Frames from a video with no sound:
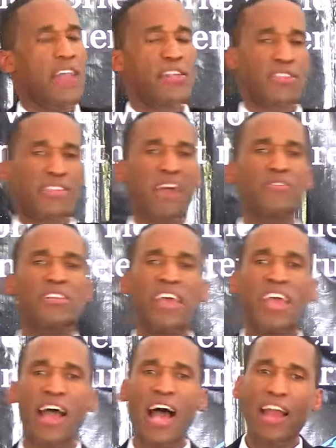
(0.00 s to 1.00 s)
And the
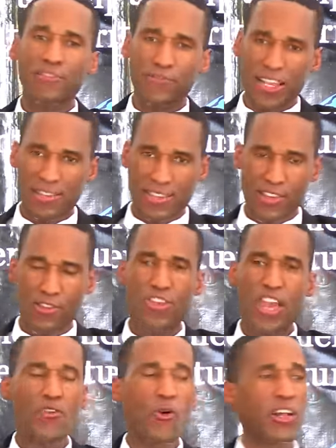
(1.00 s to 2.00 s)
Seventh-day
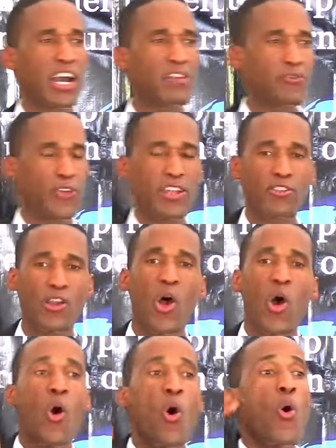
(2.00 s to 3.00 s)
Adventist General
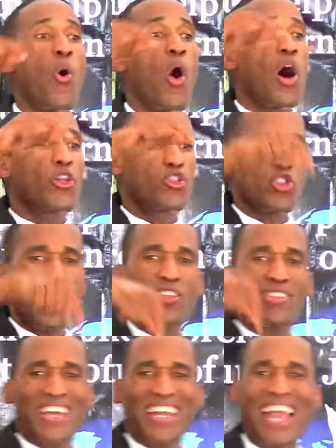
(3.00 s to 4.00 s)
Conference,
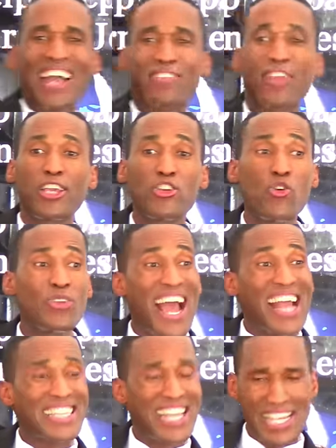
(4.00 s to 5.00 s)
just like the
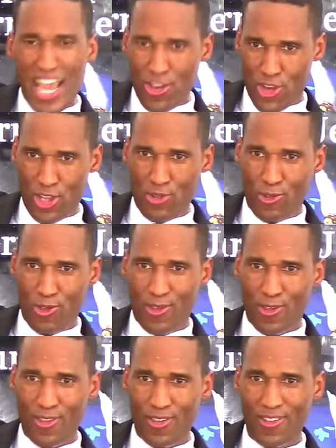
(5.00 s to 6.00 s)
United
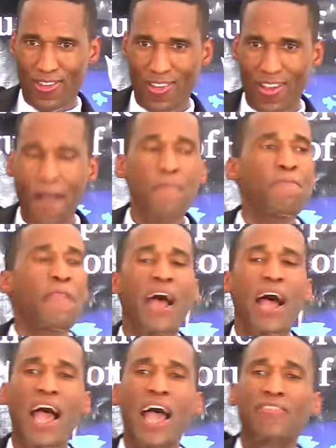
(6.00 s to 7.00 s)
Nations,
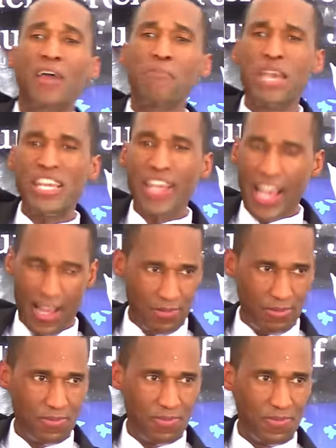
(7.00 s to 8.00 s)
the
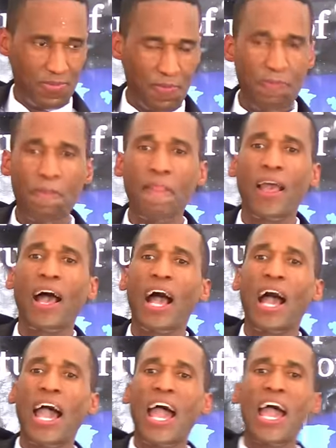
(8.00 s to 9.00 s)
media,
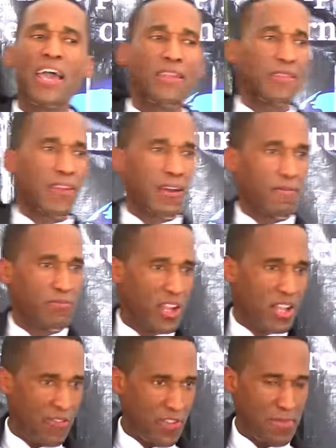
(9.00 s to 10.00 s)
and
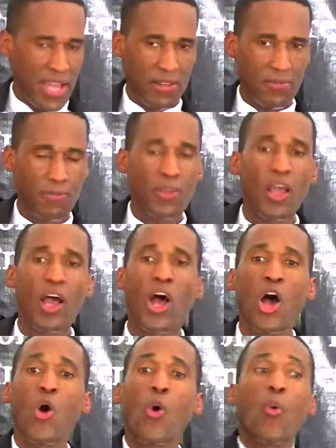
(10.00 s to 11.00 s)
the government,
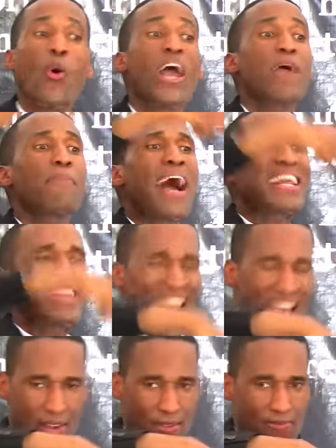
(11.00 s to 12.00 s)
way back
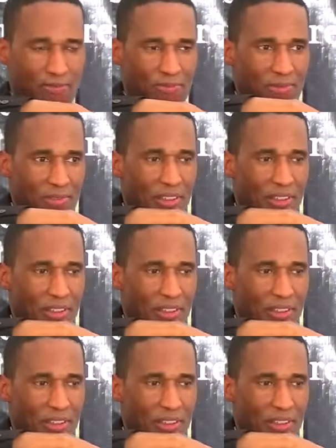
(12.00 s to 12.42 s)
then,